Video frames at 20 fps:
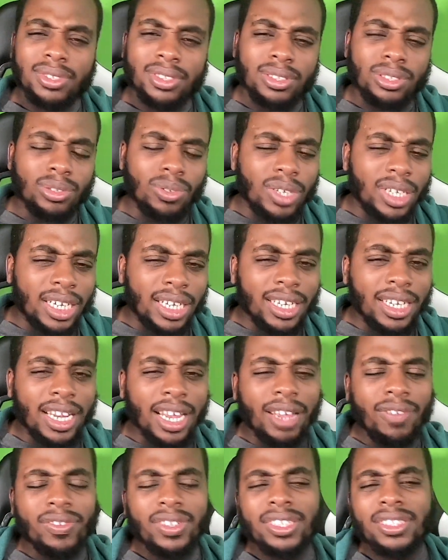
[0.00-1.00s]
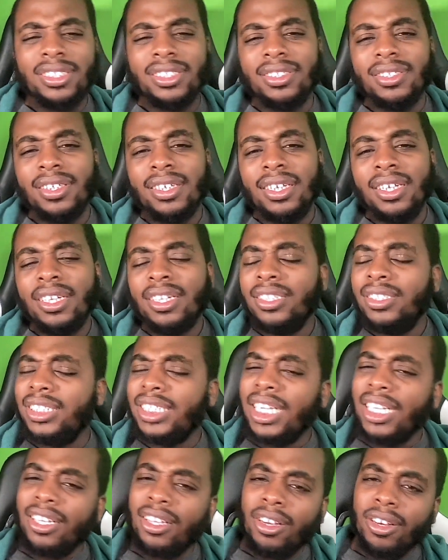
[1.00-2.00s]
Jordan Davis,
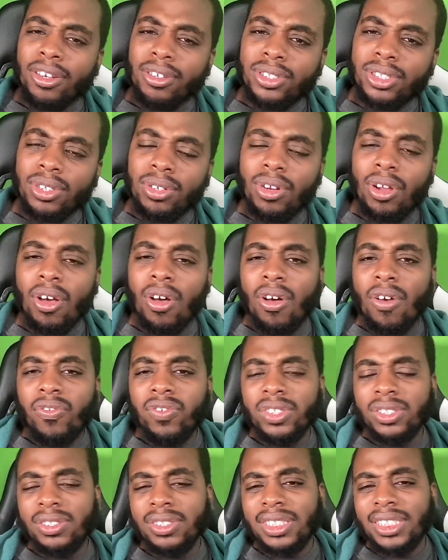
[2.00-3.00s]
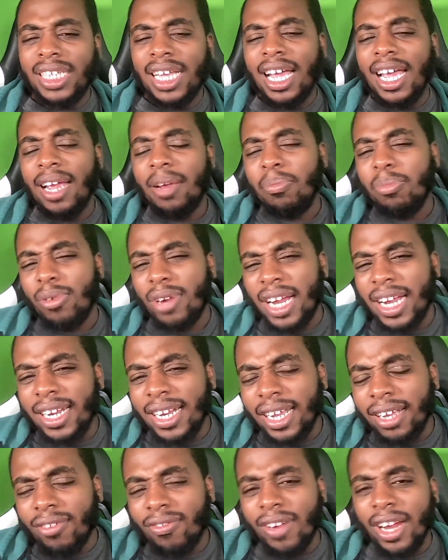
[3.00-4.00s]
Jalen Hurts on the offensive side,
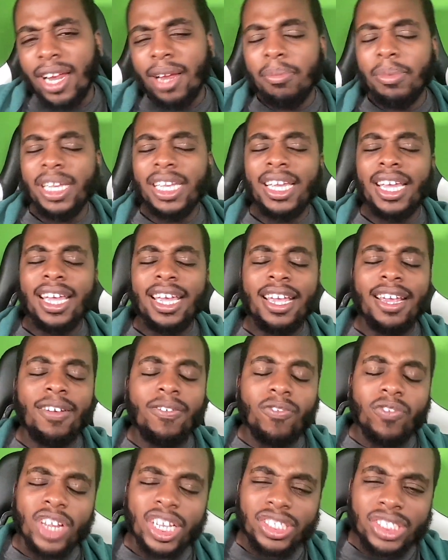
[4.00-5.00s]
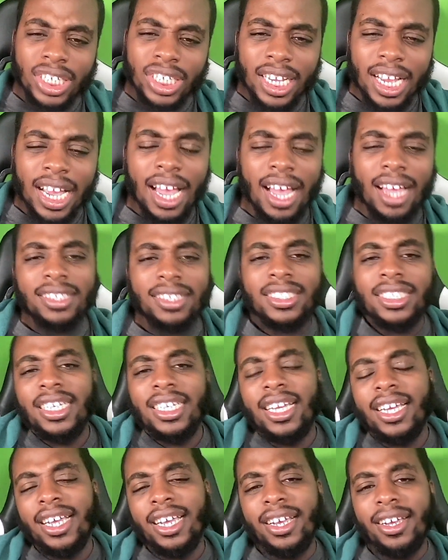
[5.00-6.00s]
Brandon Graham in your ear, Fletcher Cox in
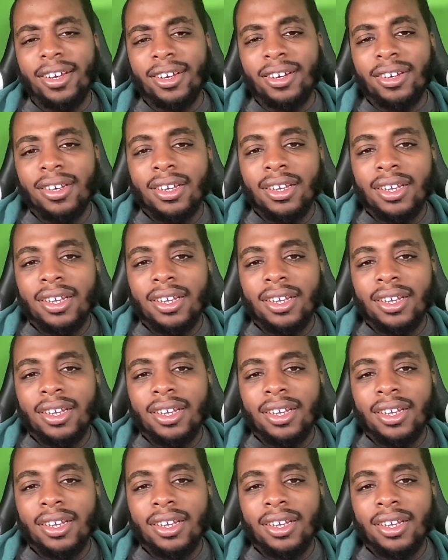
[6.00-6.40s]
your ear.